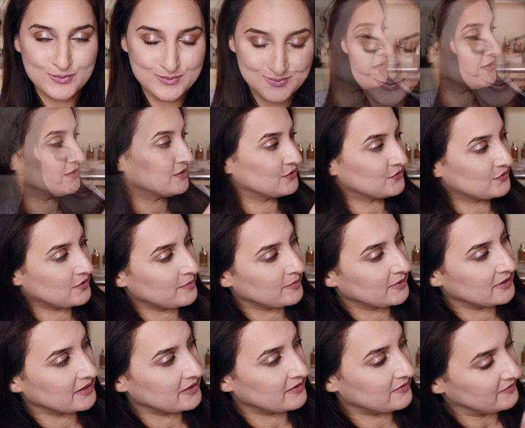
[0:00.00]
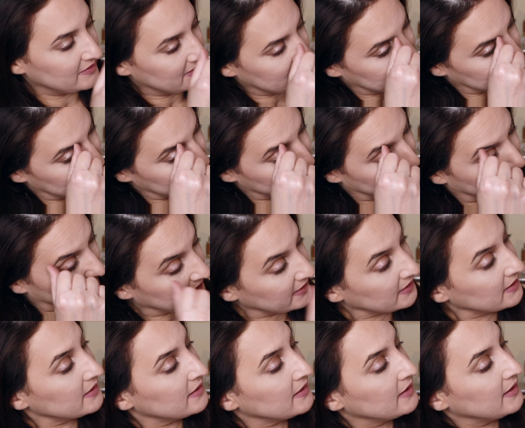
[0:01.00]
This is Rimmel in Vintage
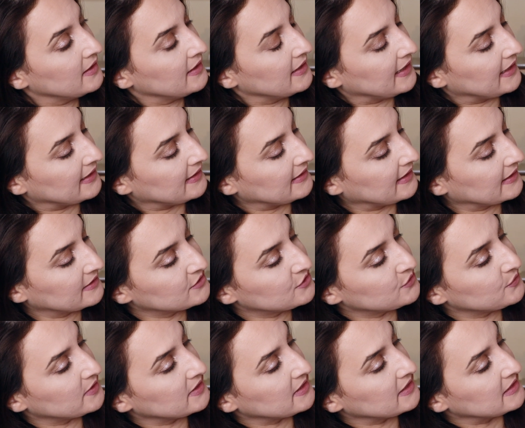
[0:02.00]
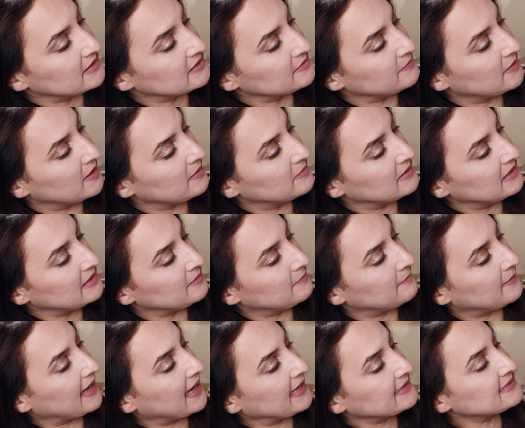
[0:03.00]
Pink, and next to it is Maybelline
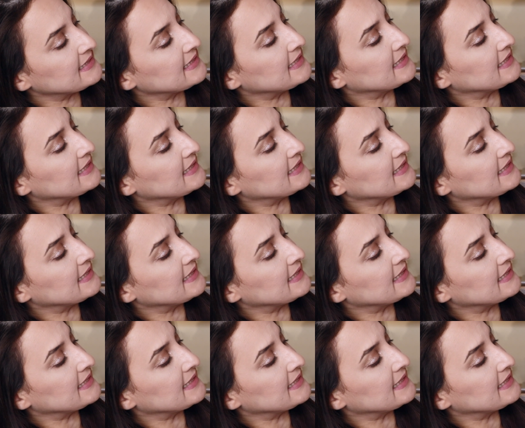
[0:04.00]
Matte